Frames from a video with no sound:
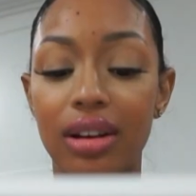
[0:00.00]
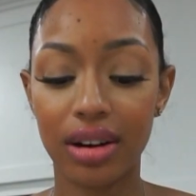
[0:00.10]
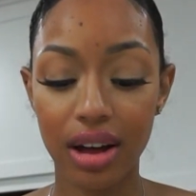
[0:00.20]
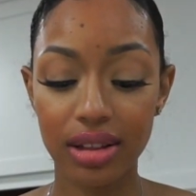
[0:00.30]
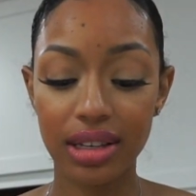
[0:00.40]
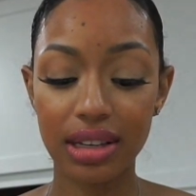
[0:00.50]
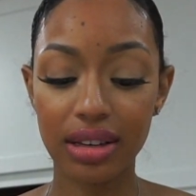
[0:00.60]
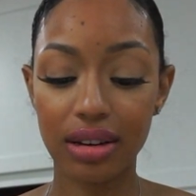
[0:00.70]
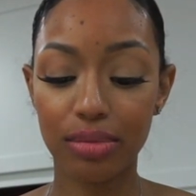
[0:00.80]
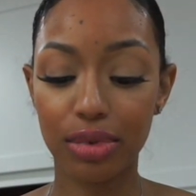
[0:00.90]
No, this
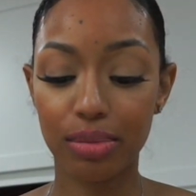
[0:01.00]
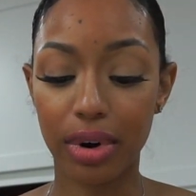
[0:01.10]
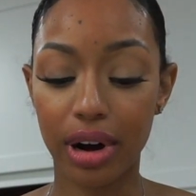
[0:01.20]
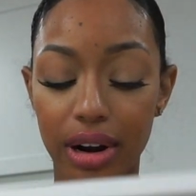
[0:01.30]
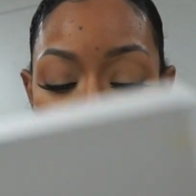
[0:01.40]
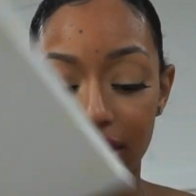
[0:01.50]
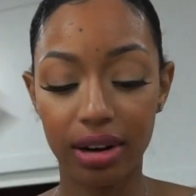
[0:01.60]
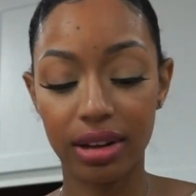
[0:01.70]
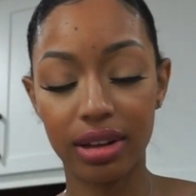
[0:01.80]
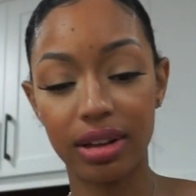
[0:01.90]
isn't the broom part.
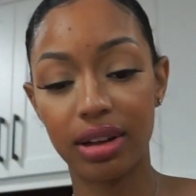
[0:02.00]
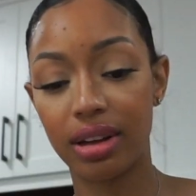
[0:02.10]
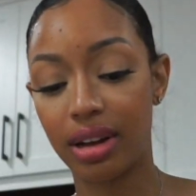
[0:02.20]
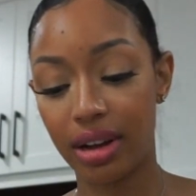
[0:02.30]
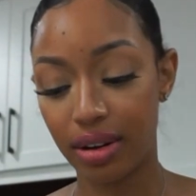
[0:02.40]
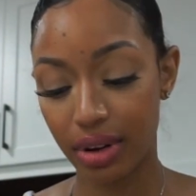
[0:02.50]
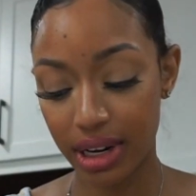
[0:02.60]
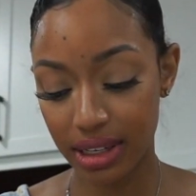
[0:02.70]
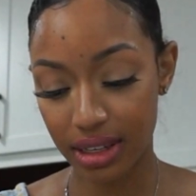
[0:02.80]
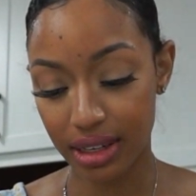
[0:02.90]
What
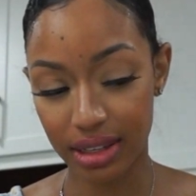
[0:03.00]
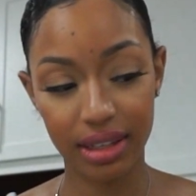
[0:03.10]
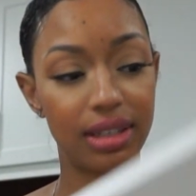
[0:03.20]
is this?